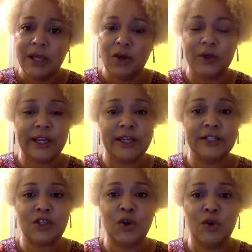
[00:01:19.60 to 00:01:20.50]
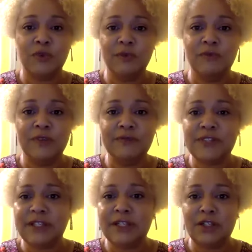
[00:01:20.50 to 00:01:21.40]
Okay, so from
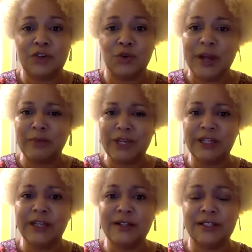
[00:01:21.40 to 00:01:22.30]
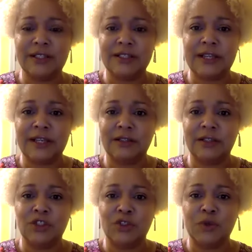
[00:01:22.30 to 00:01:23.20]
15 through how many years did it take?
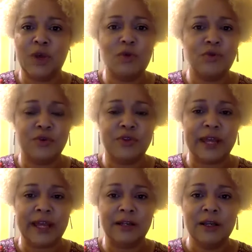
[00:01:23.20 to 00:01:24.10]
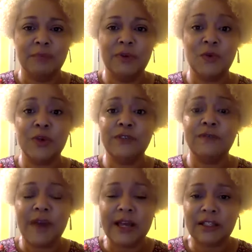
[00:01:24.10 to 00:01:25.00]
Did you go through that before you
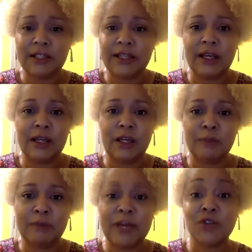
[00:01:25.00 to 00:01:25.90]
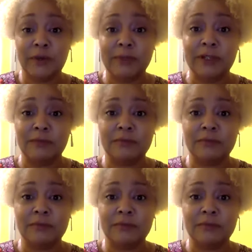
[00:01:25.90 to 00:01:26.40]
finally got treatment?